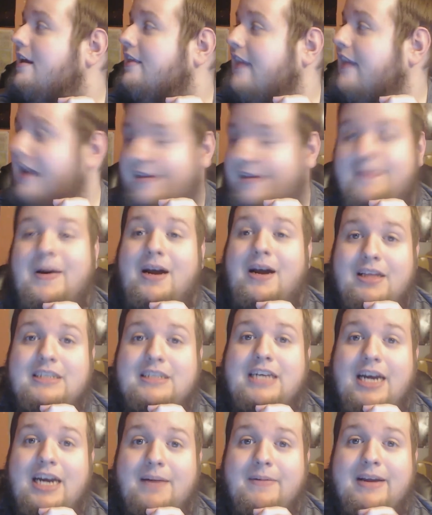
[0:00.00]
That's about all
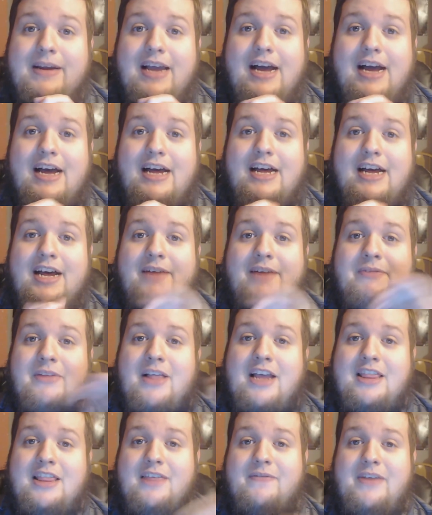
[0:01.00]
the time we got. Uh, if you
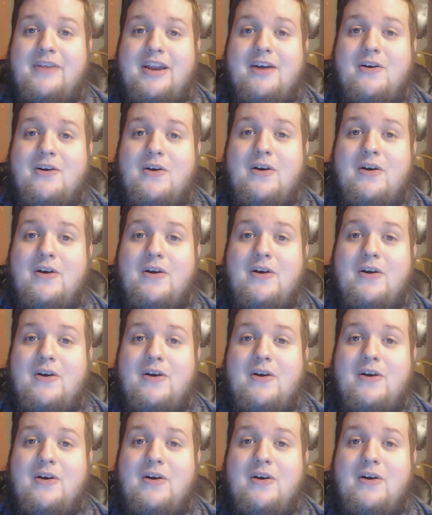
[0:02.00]
like the video,